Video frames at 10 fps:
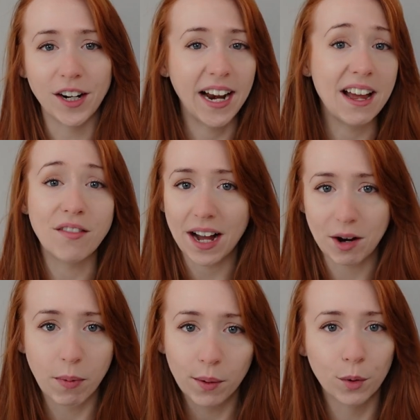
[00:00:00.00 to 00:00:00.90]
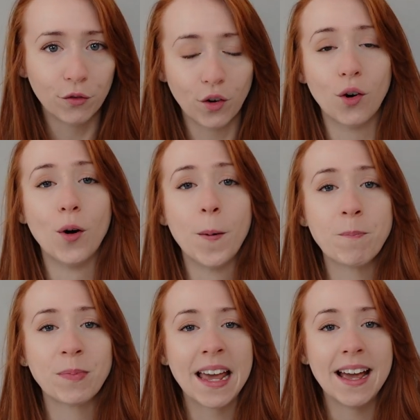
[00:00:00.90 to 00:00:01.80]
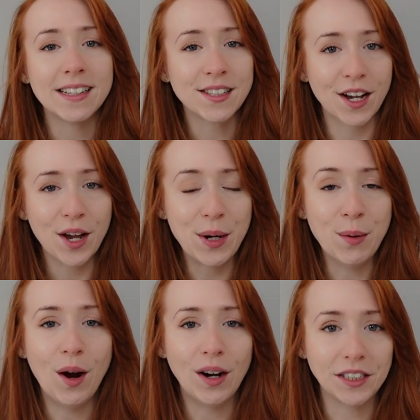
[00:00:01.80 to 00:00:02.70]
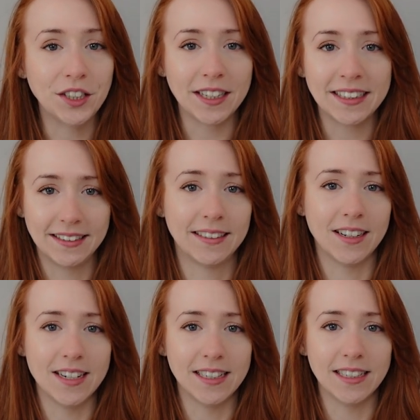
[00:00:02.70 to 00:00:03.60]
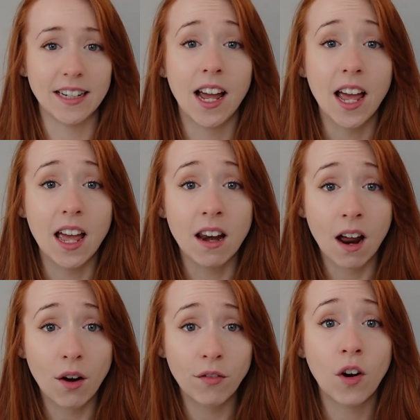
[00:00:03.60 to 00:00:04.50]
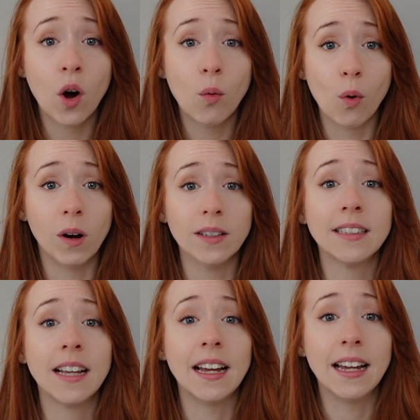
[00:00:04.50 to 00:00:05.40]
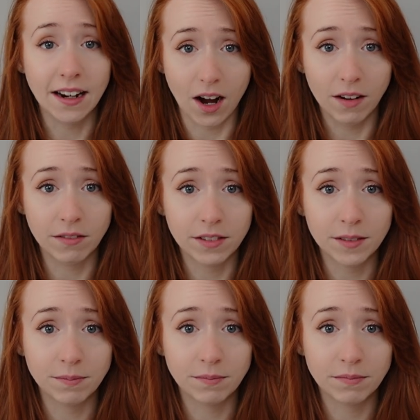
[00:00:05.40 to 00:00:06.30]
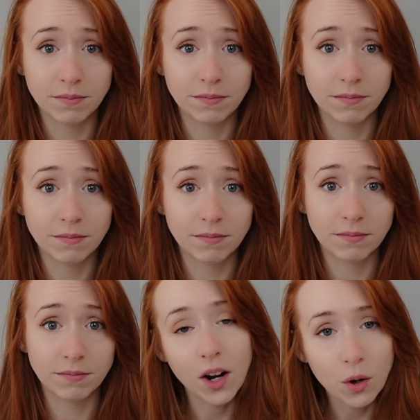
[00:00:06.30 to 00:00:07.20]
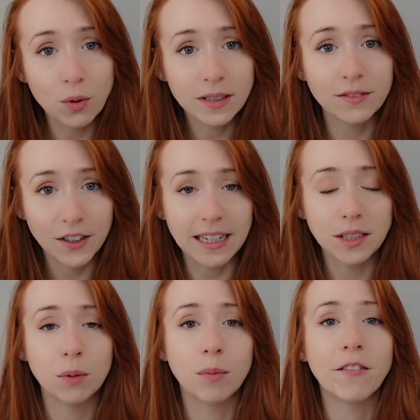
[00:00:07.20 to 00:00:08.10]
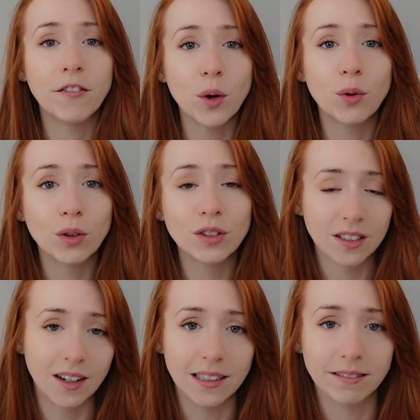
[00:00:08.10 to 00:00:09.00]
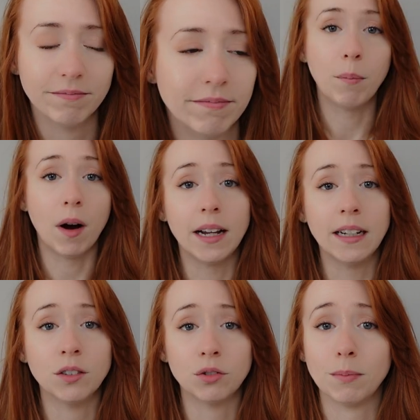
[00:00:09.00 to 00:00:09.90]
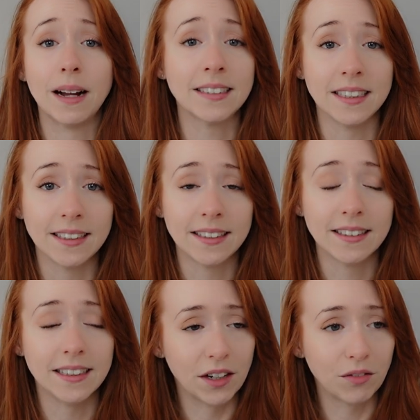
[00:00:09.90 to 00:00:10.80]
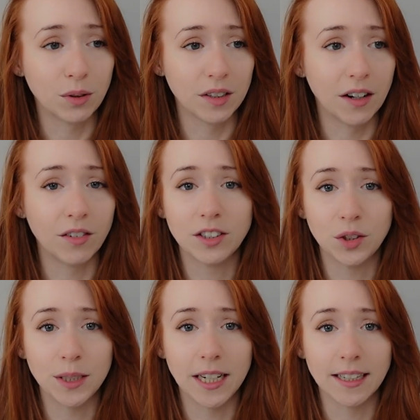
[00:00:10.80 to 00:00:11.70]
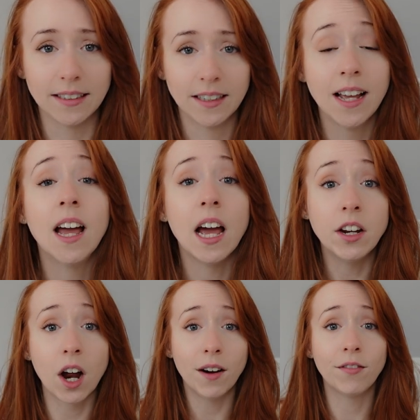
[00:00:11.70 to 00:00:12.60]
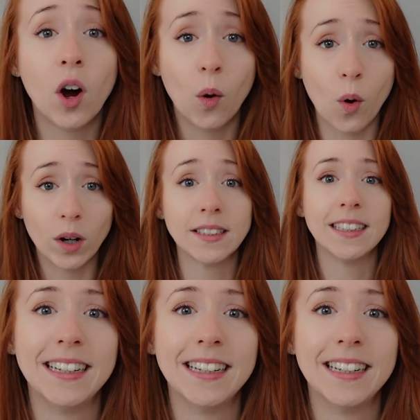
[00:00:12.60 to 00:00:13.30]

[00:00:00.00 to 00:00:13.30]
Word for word: than I ever had been before, so I just decided enough was enough. I always forget to put my phone on silent. My dramatic enough was enough. Let's do it again. Enough was